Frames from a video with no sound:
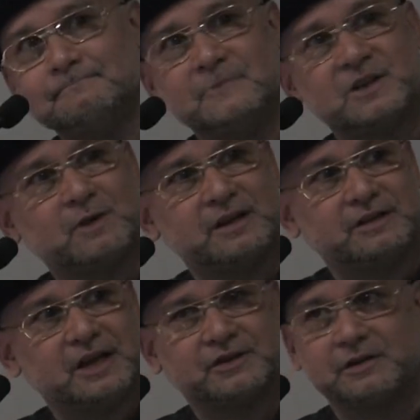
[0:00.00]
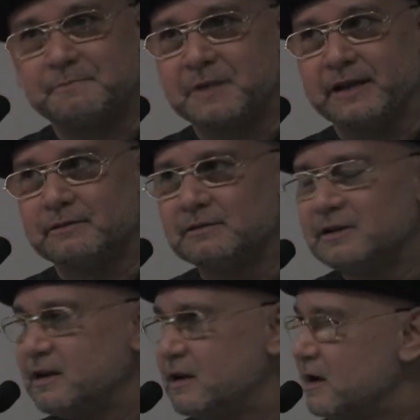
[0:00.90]
That's what the judge replied.
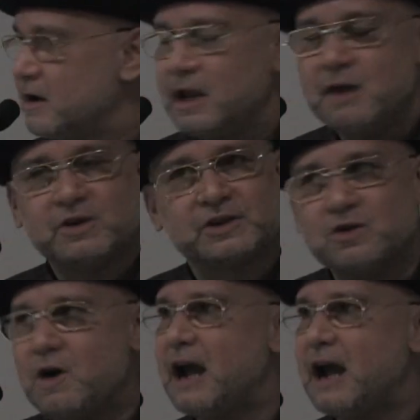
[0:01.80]
He was so